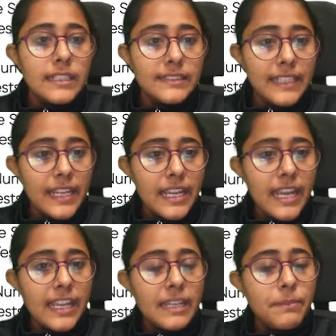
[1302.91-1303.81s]

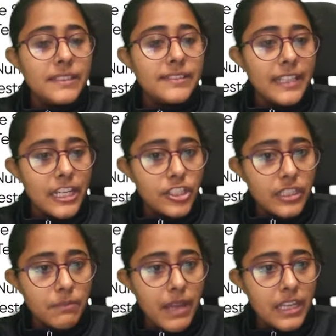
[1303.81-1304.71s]
CAIIB
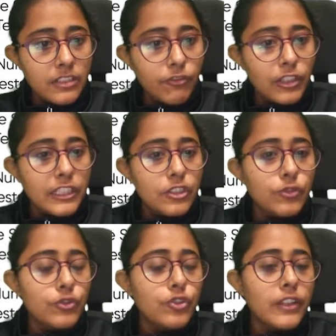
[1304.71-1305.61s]
selection batch for the
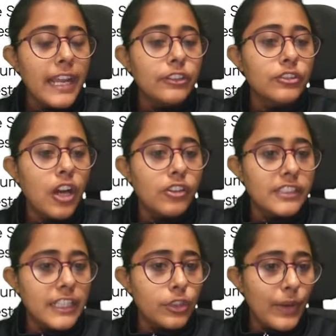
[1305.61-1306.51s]
June-July
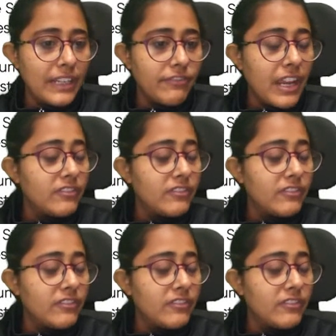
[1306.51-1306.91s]
2025.